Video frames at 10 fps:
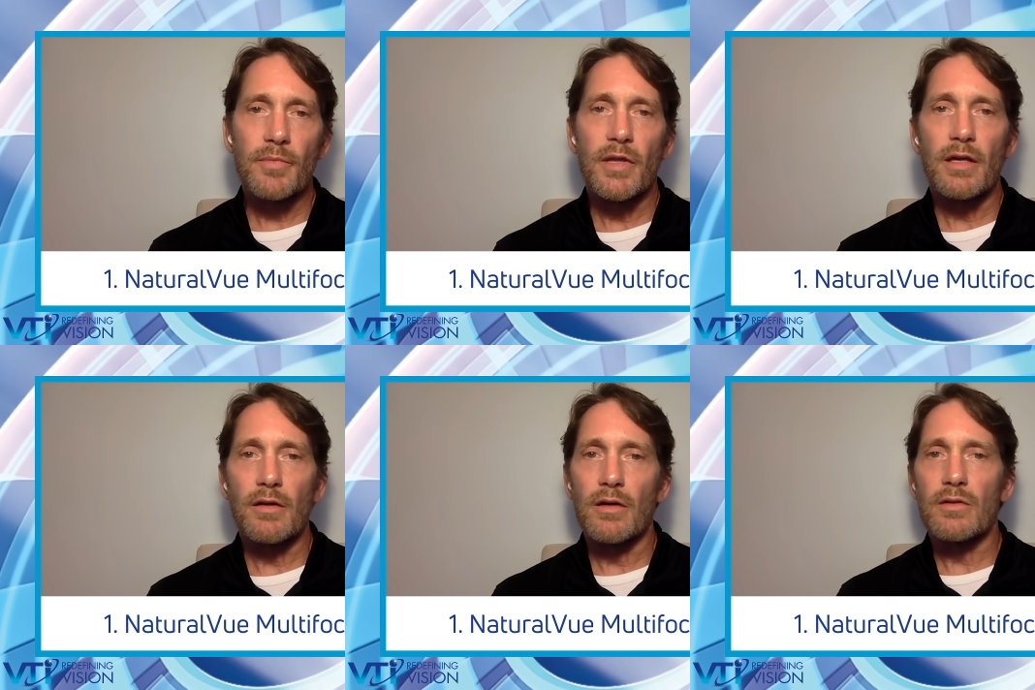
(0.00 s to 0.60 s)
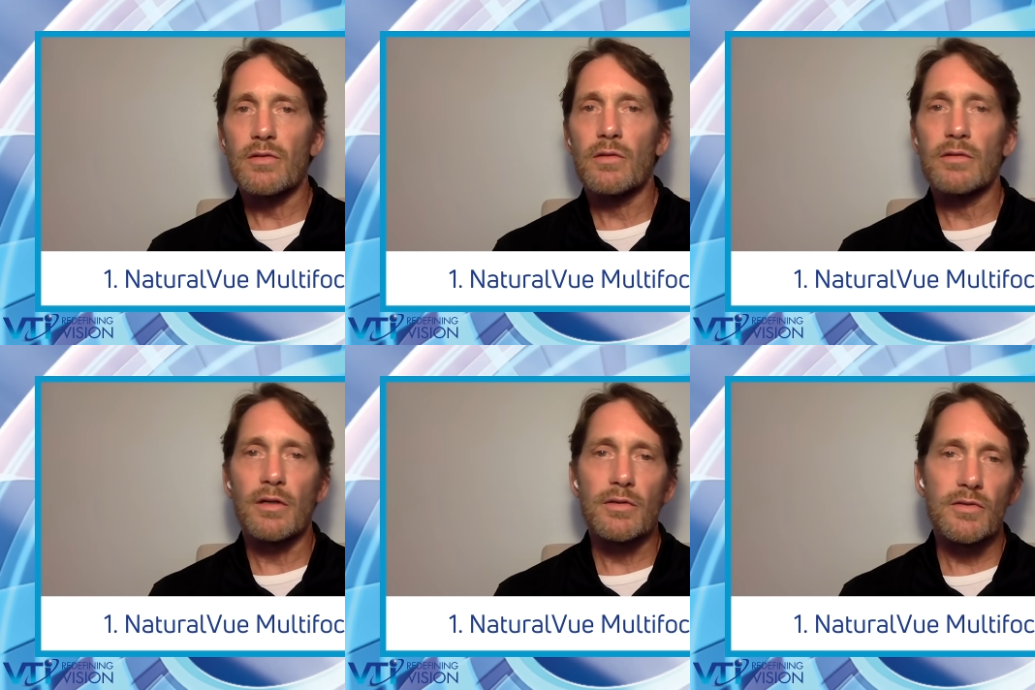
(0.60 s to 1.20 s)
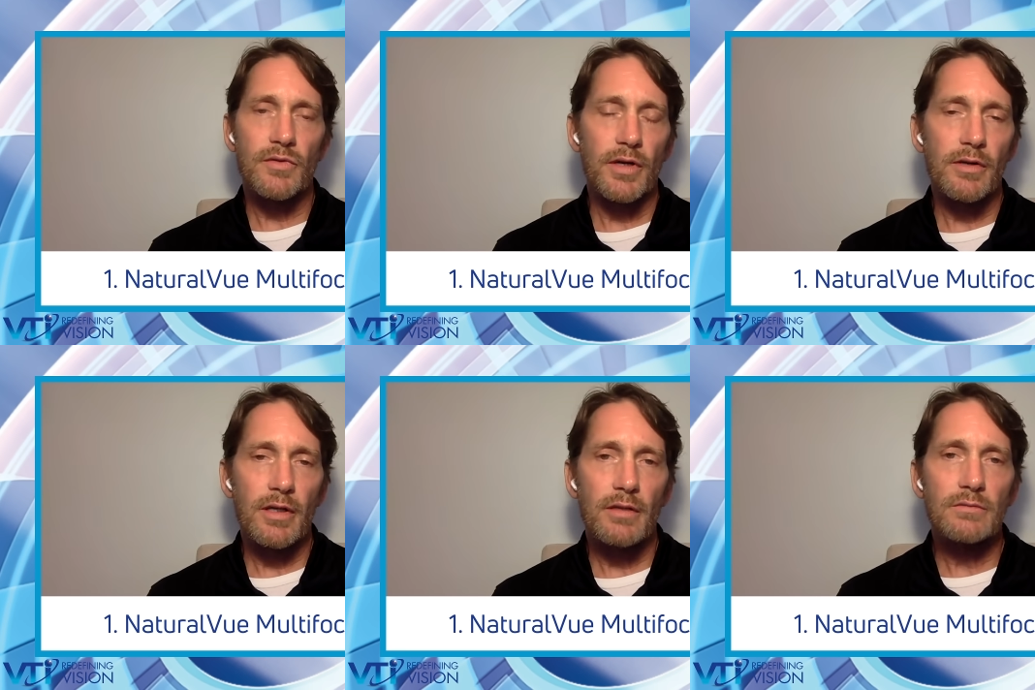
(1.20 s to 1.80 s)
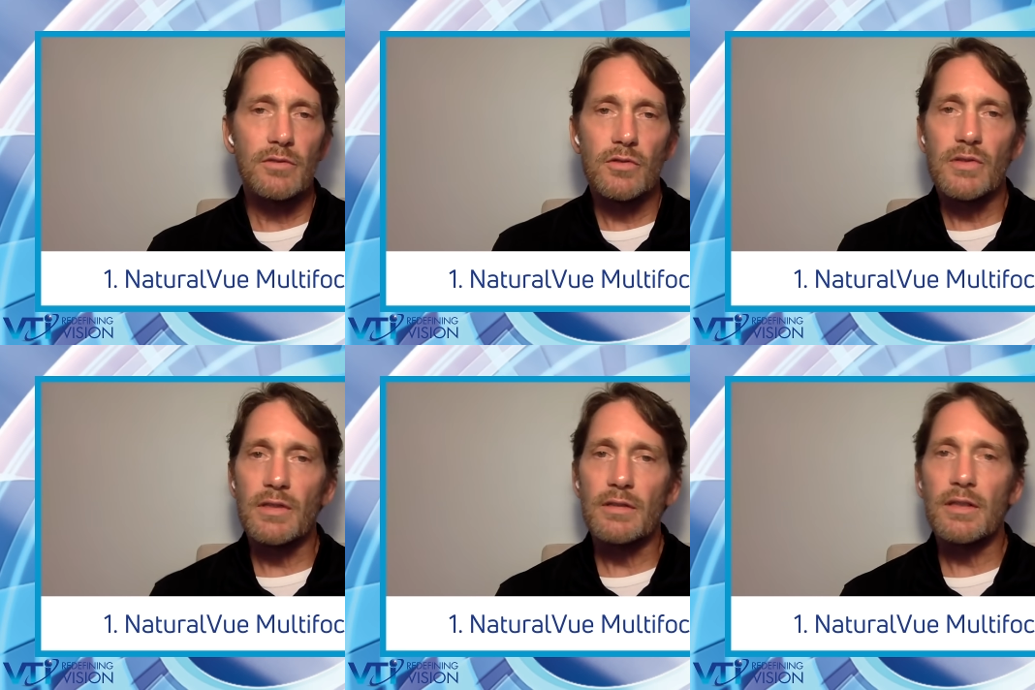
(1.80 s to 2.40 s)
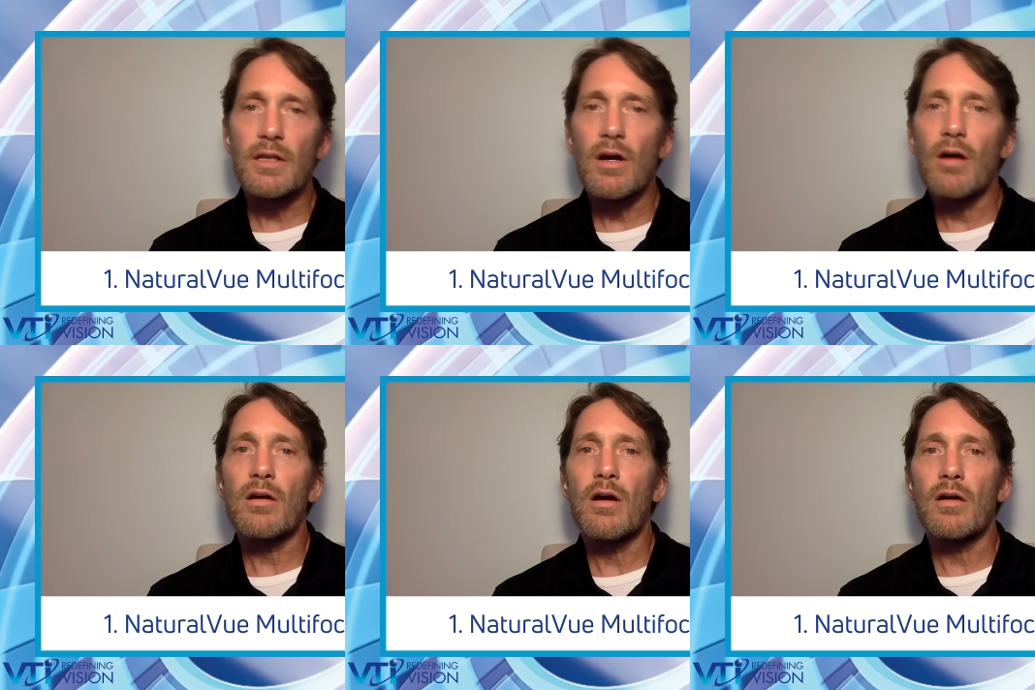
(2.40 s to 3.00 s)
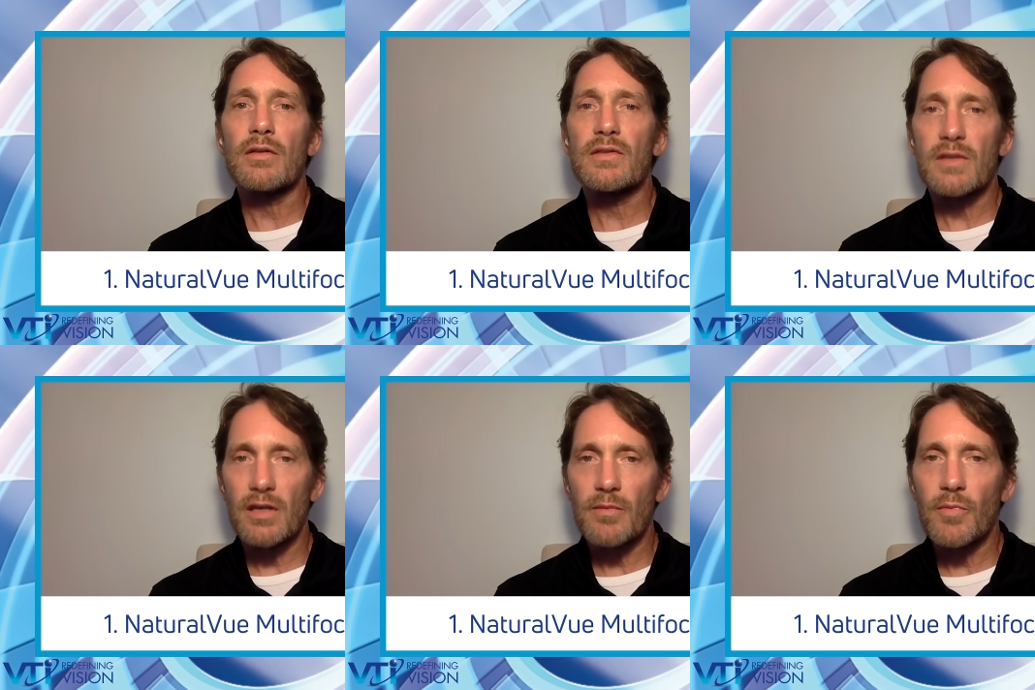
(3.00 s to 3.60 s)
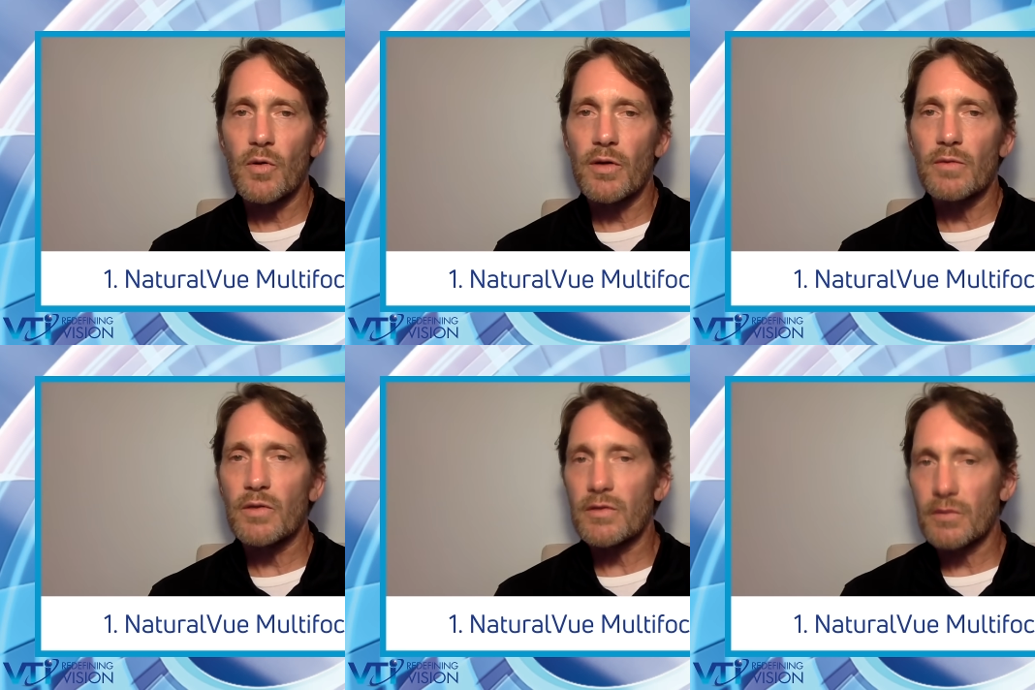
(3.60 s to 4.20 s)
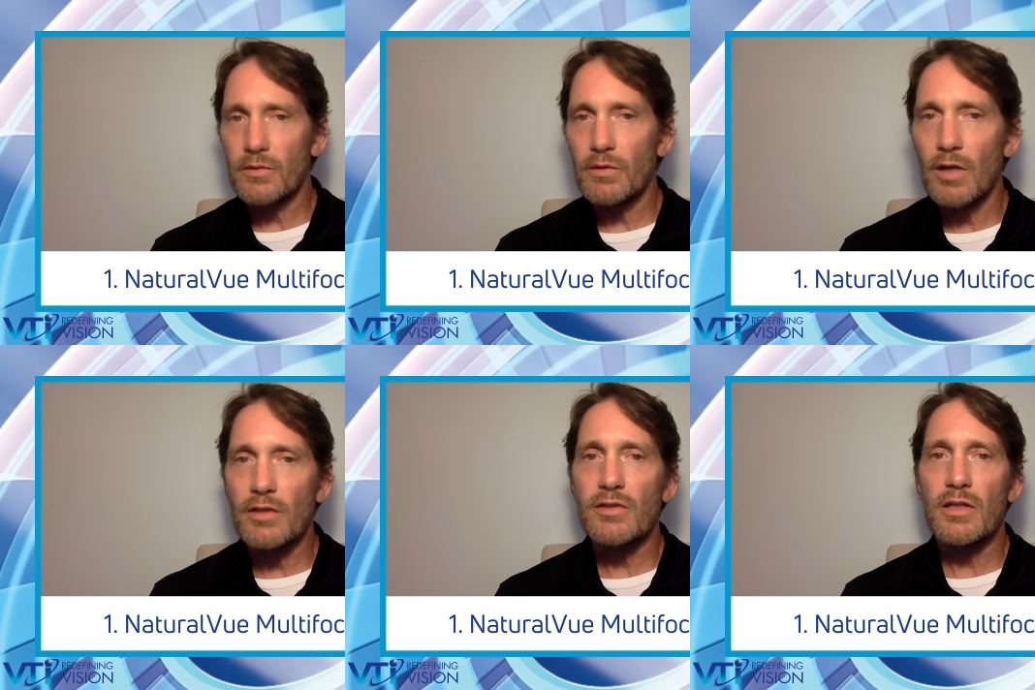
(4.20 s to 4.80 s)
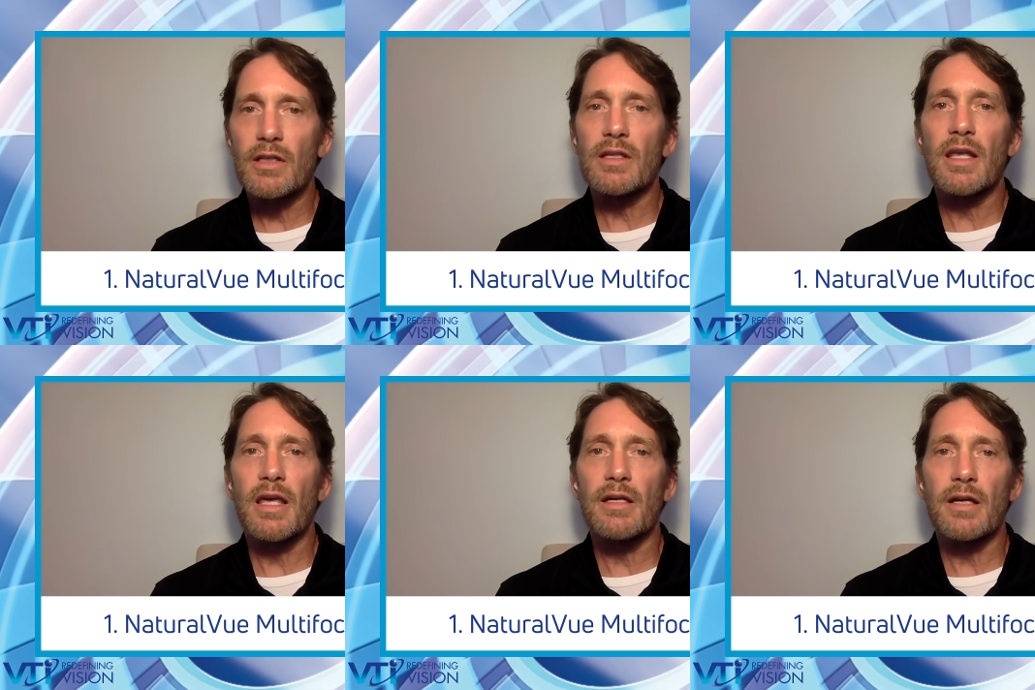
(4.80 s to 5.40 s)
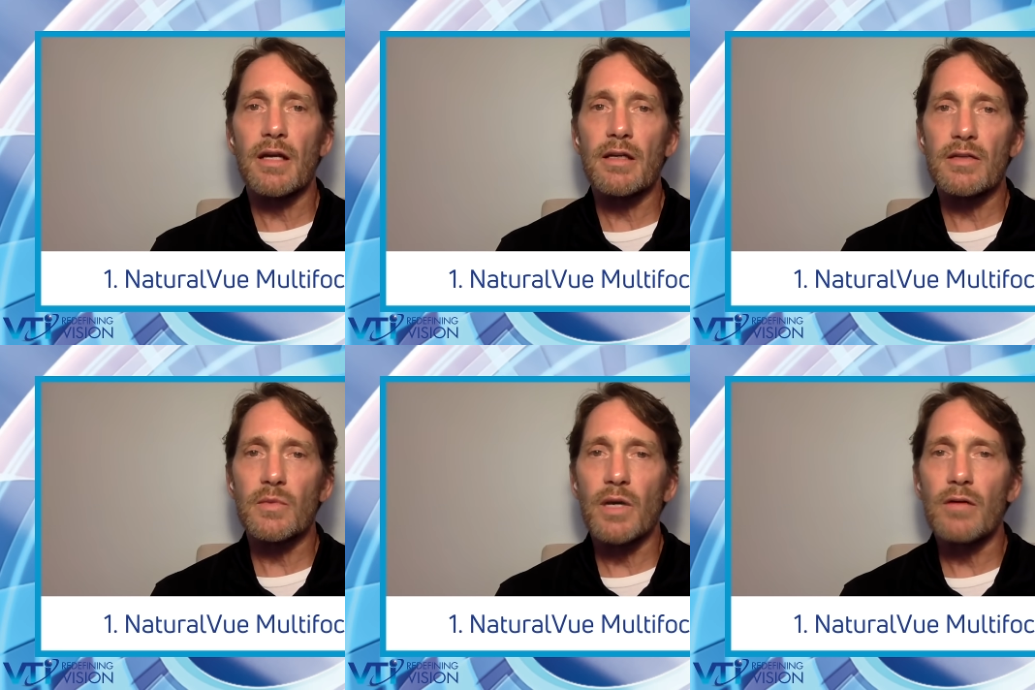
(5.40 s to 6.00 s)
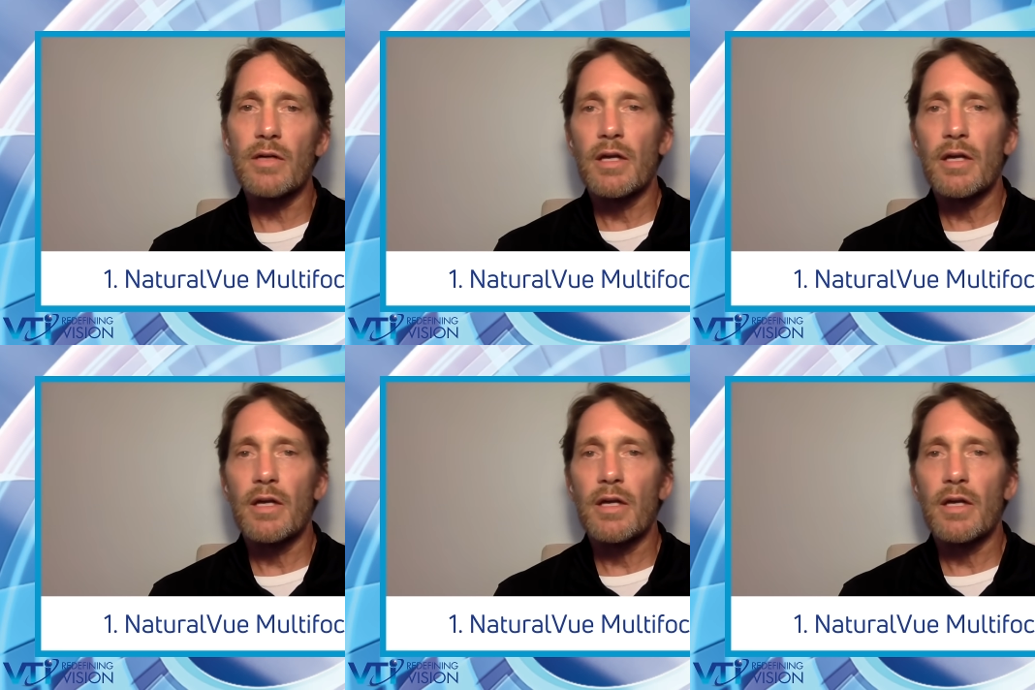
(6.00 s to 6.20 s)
They are sold in Australia, New Zealand, Hong Kong, Singapore, and will soon launch in Canada as well.